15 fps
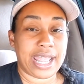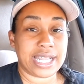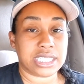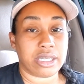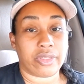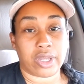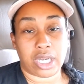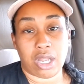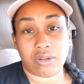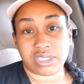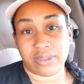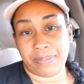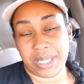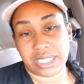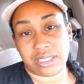until the
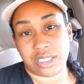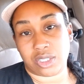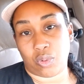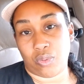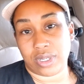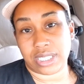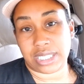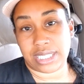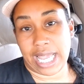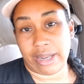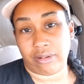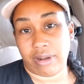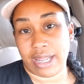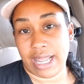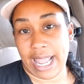close of business on
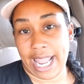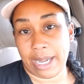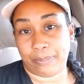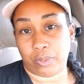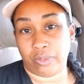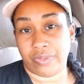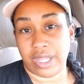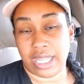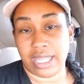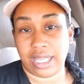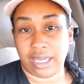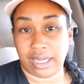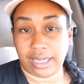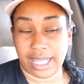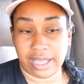Saturday, April the
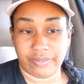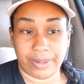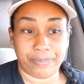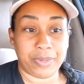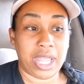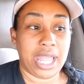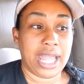11th.